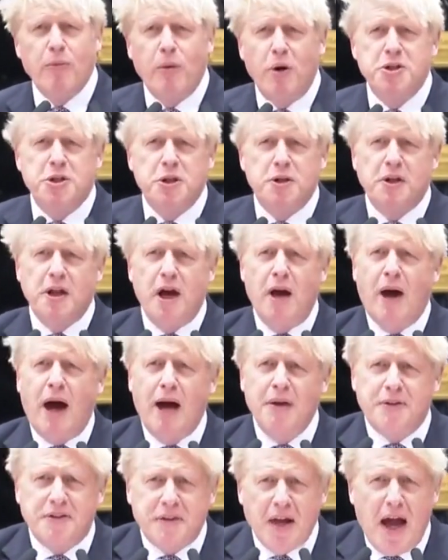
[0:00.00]
I want you to know
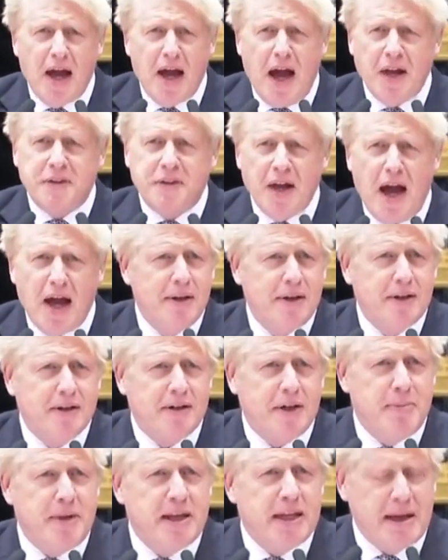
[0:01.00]
how sad
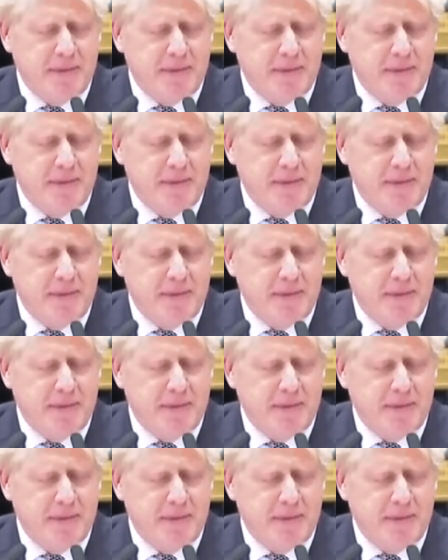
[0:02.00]
to be